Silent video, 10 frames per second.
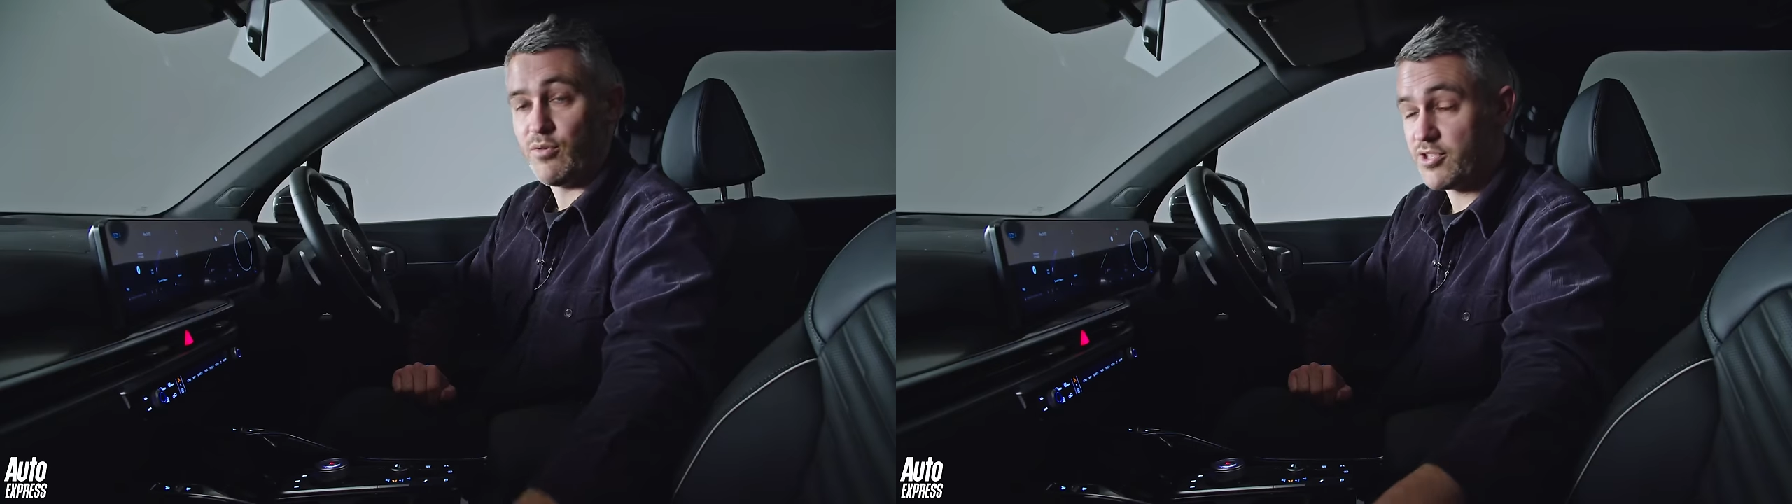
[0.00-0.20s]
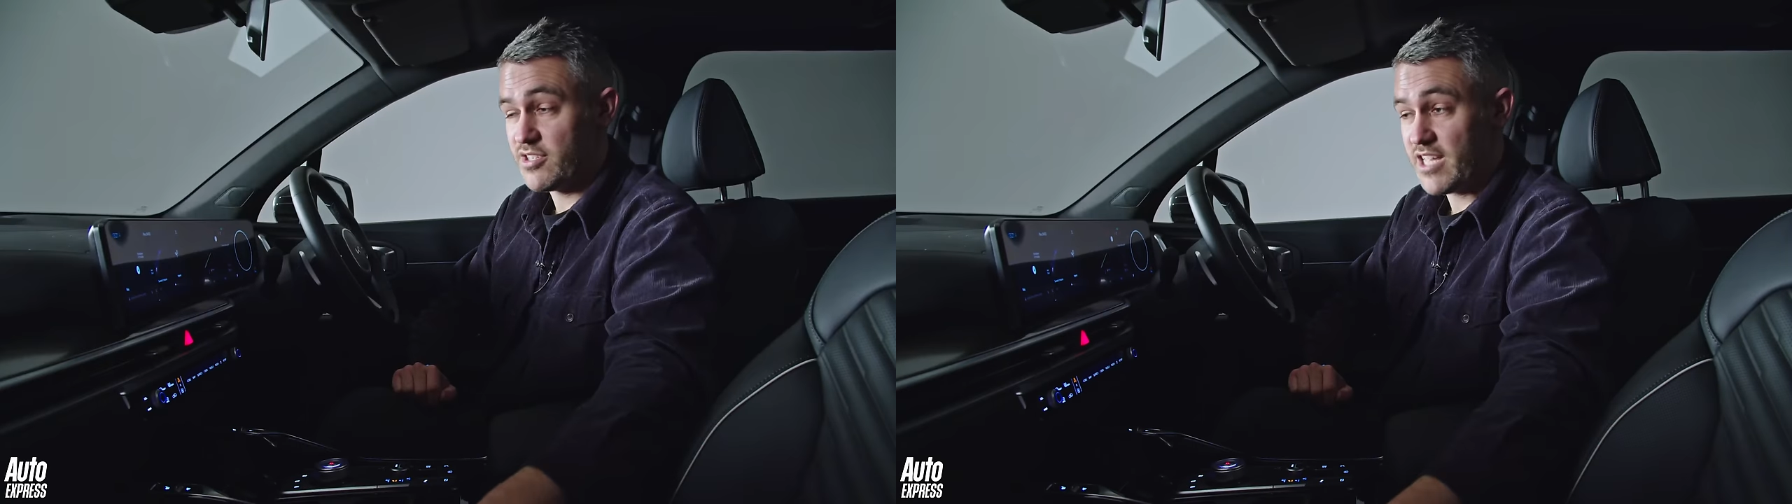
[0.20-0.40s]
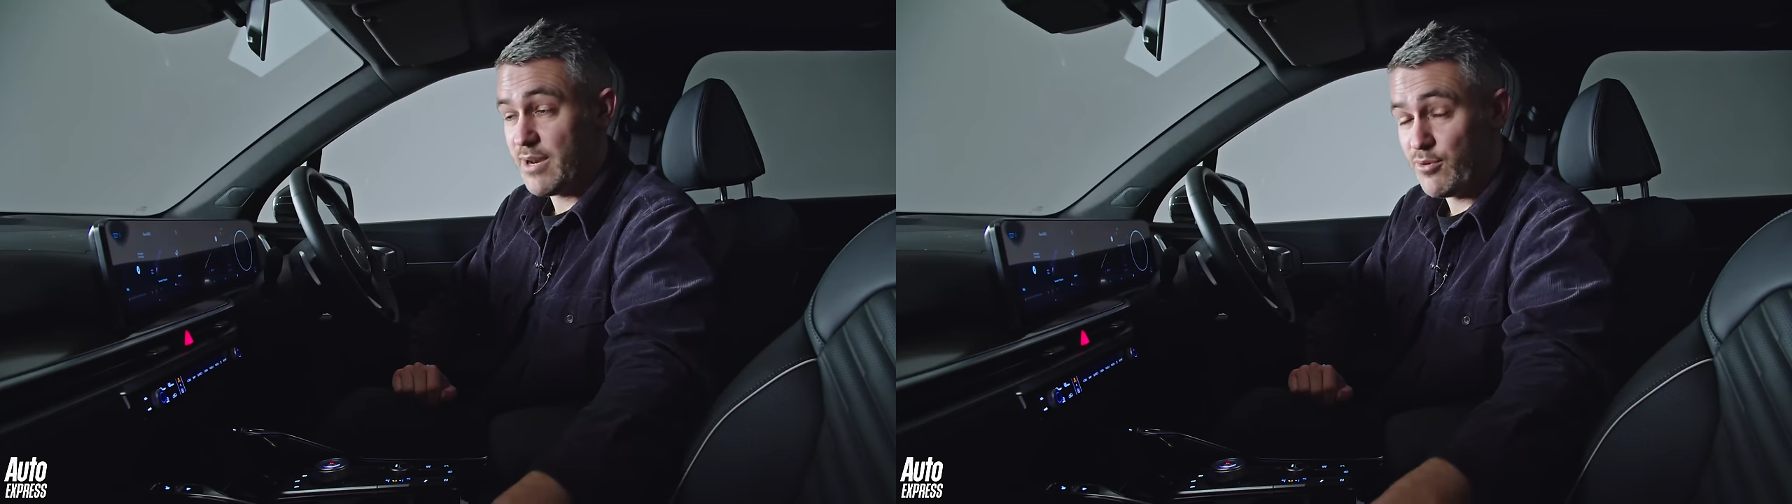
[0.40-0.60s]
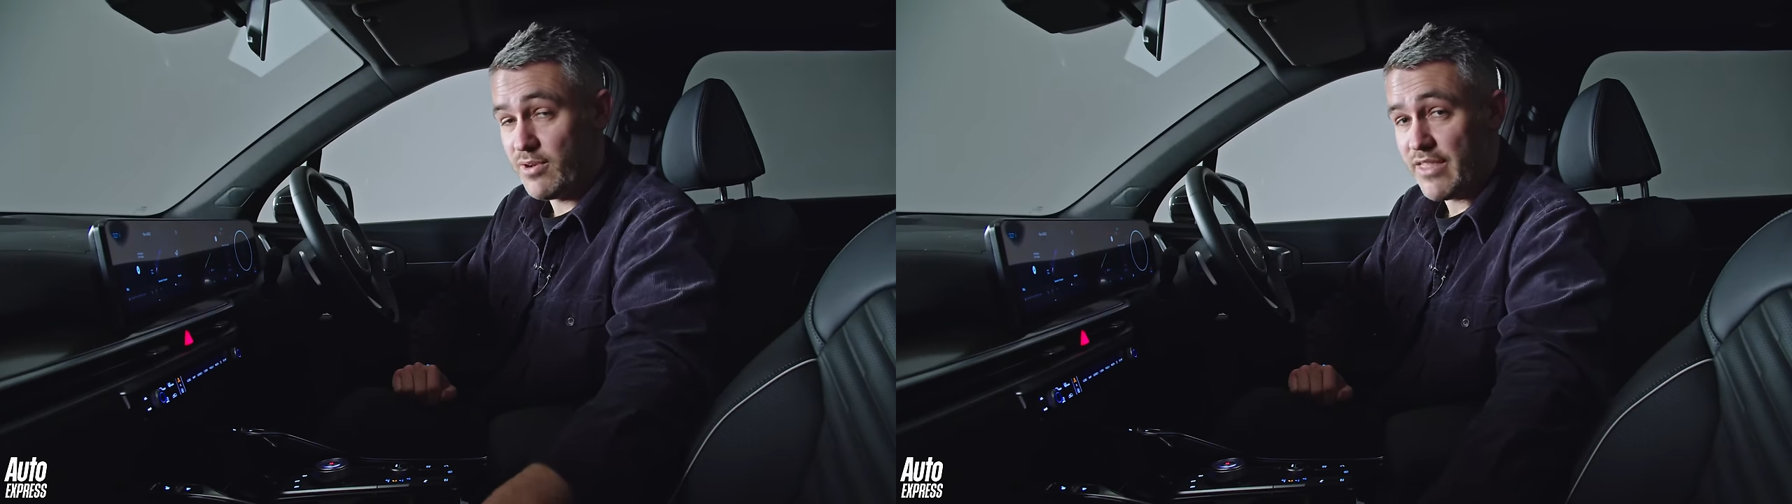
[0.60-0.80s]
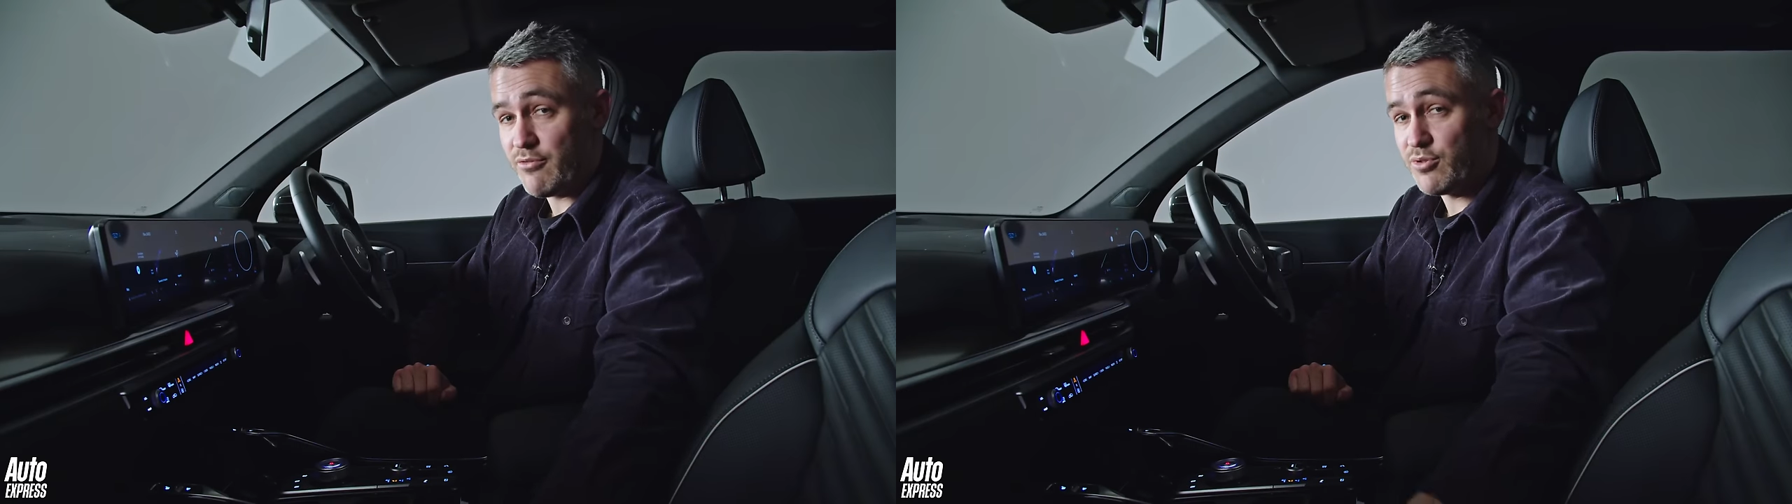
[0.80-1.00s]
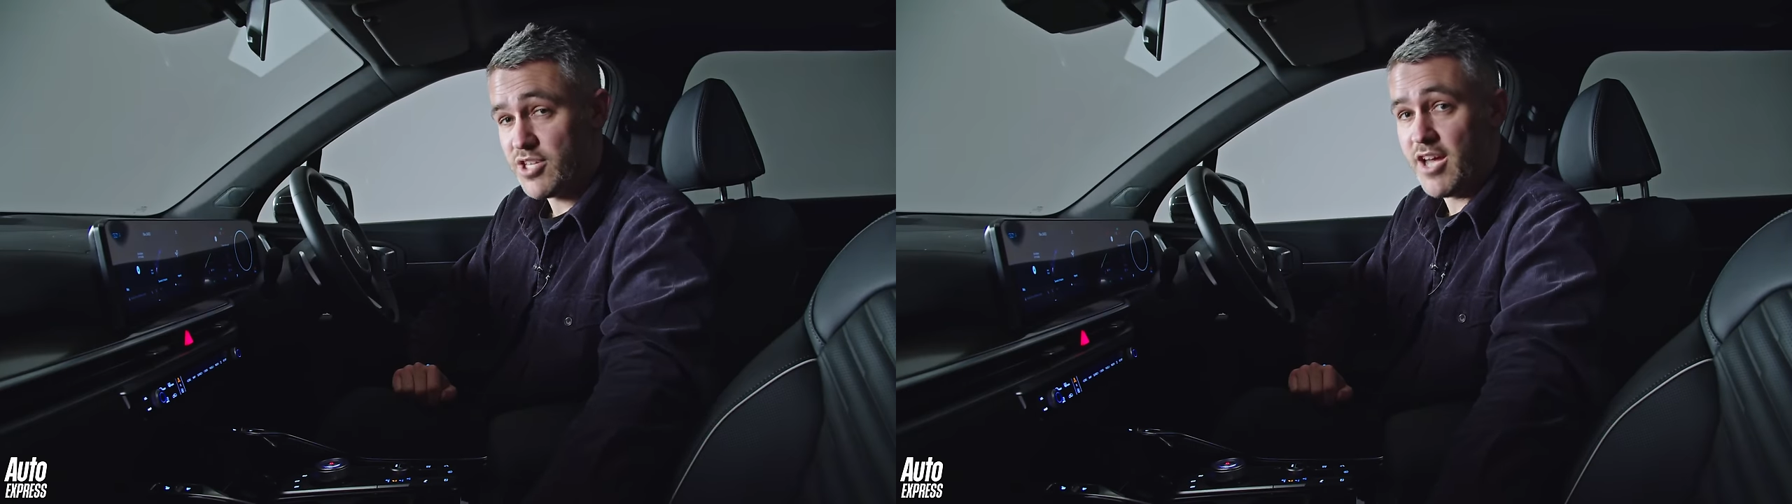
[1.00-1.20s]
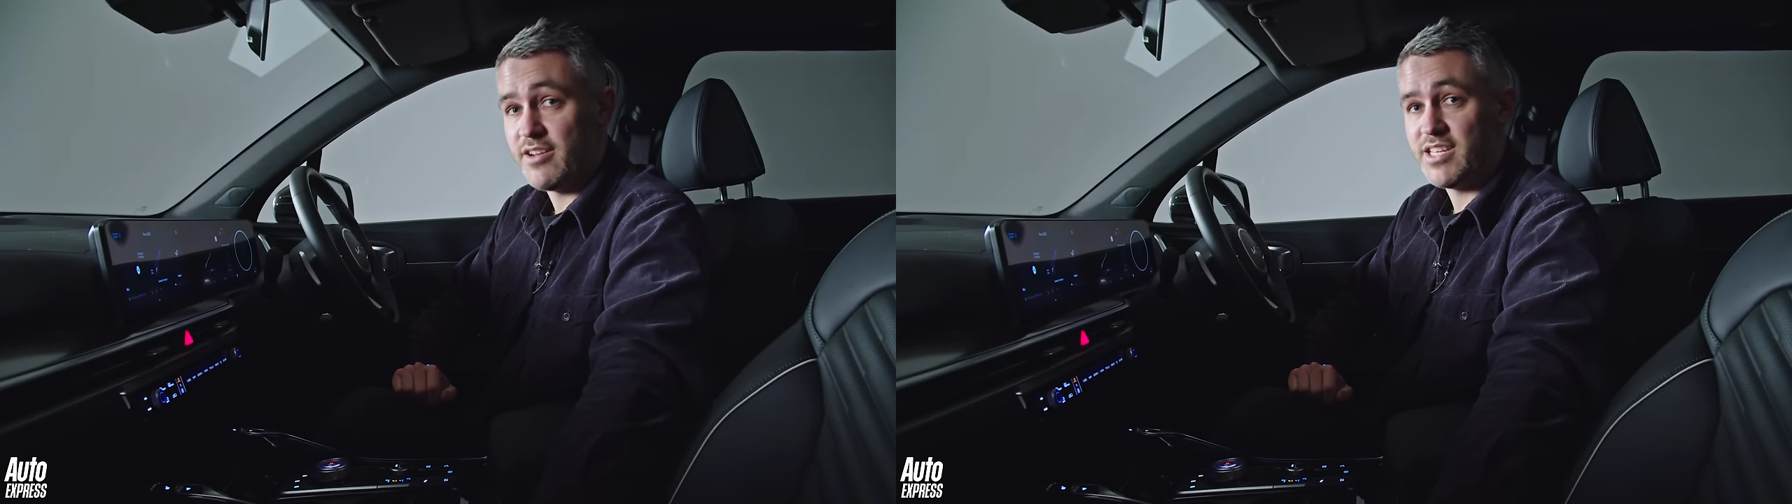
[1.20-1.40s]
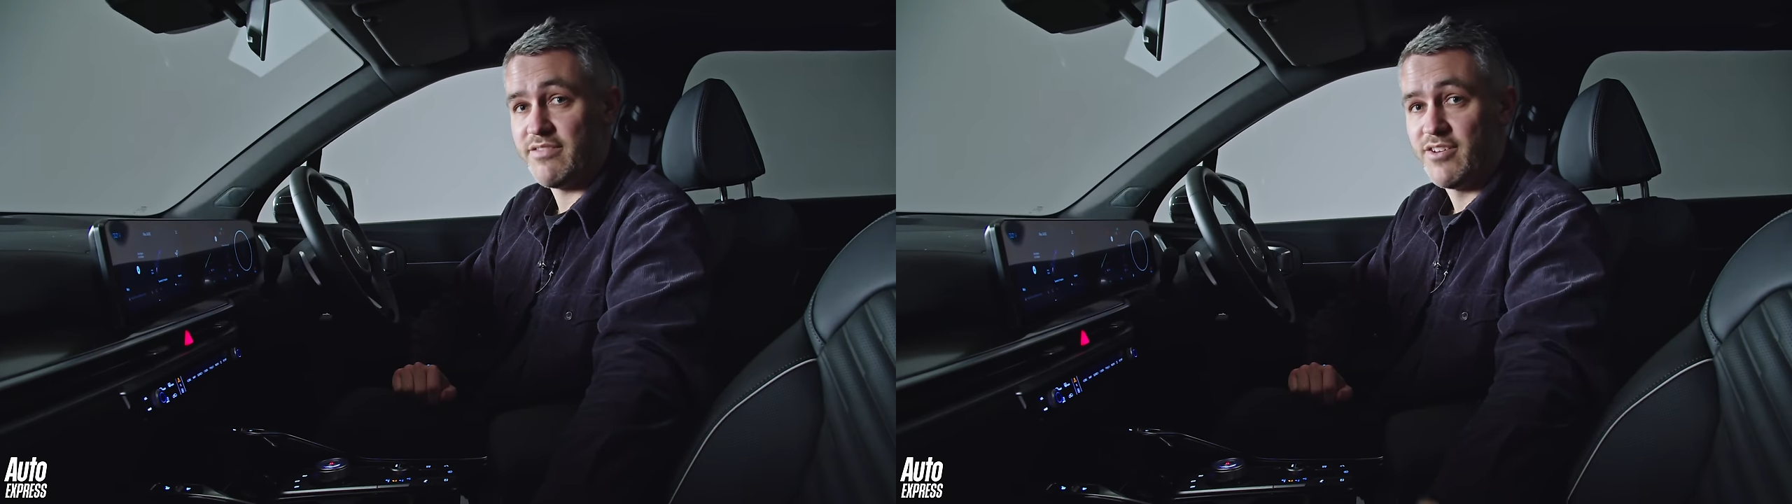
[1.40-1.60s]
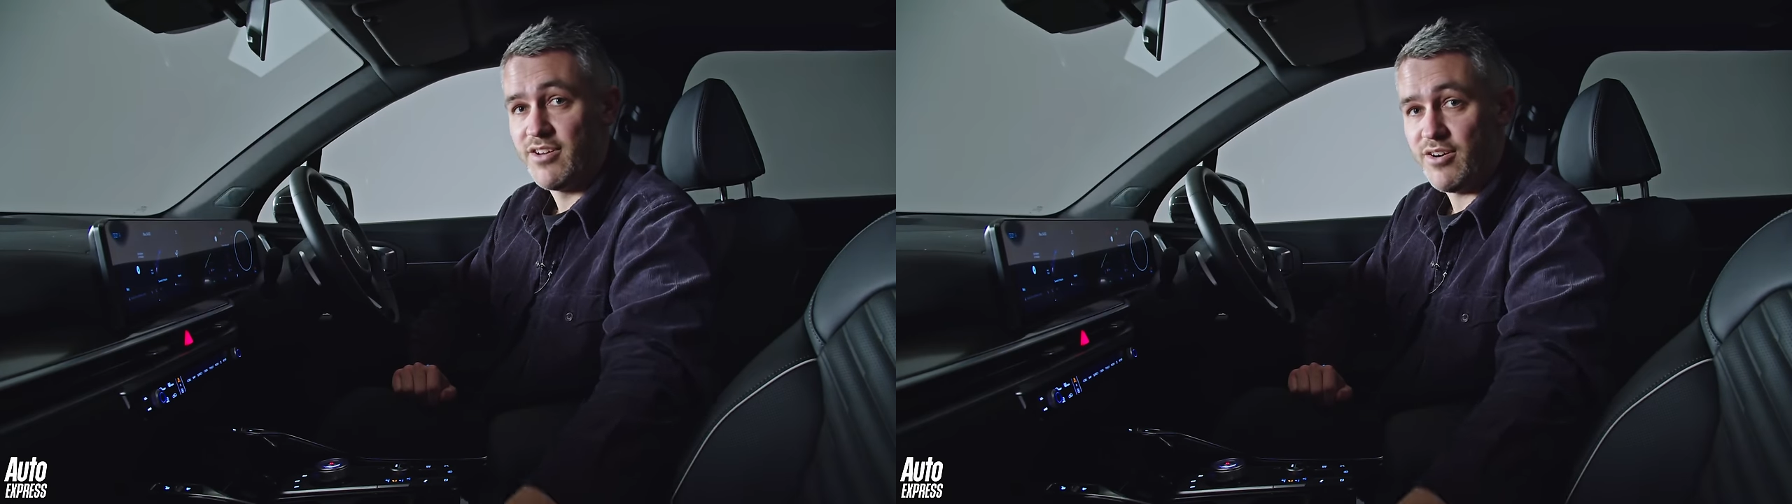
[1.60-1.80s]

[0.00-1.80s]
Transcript: or sustainable leather alternative